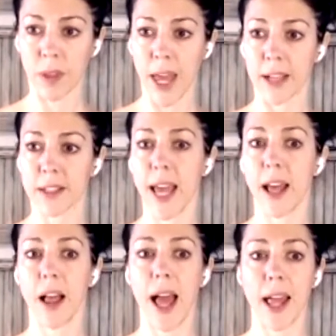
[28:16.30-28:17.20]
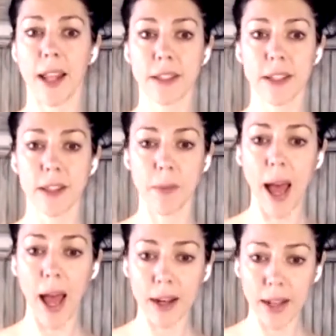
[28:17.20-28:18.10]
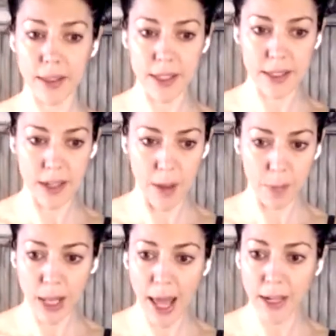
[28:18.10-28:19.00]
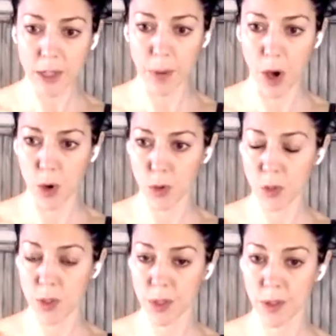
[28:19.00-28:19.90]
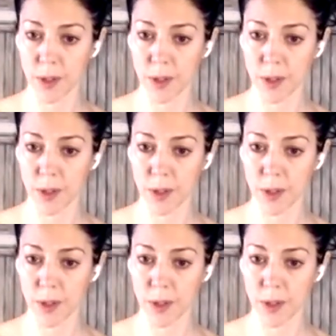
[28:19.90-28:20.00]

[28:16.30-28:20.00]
Exhale, hands to the mat, and this time plank pose,